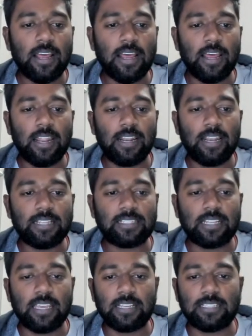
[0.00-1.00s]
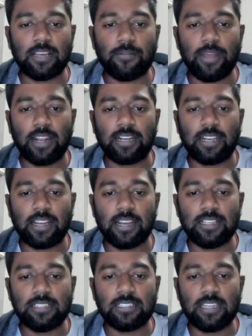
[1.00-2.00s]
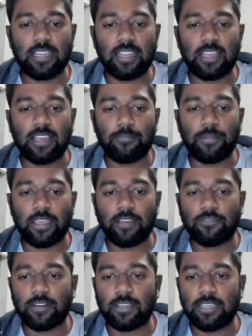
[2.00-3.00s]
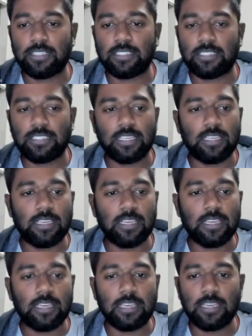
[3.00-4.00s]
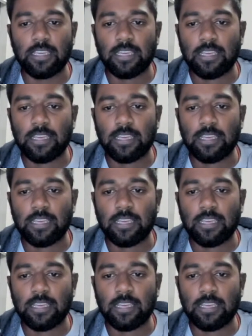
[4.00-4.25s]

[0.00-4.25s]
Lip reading: And let's click some electrical engineering, applying for ECE.